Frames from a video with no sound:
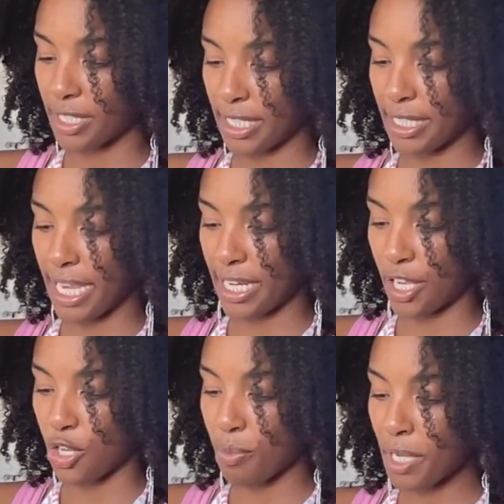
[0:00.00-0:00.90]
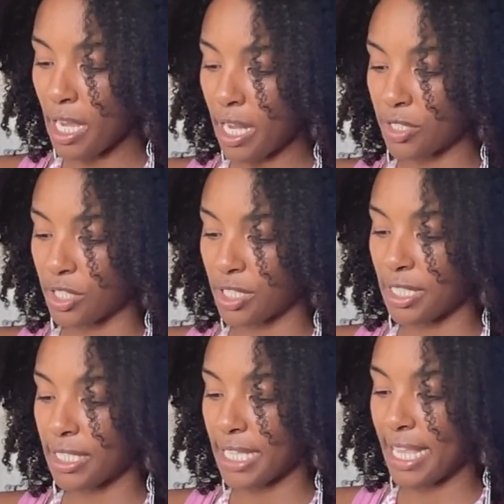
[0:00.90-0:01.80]
indicating human
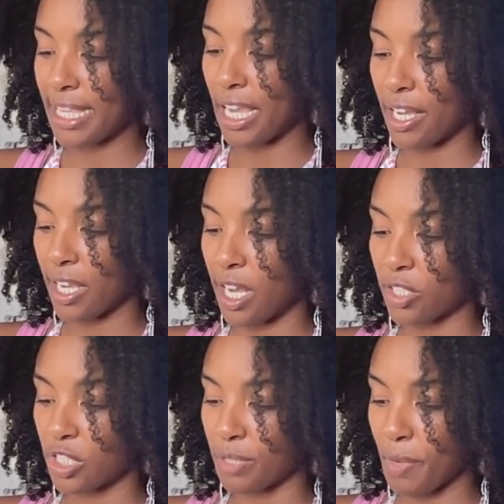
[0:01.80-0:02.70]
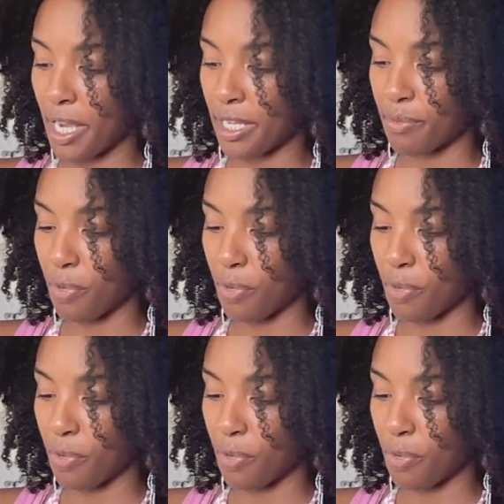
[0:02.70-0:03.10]
consciousness and the unconscious mind.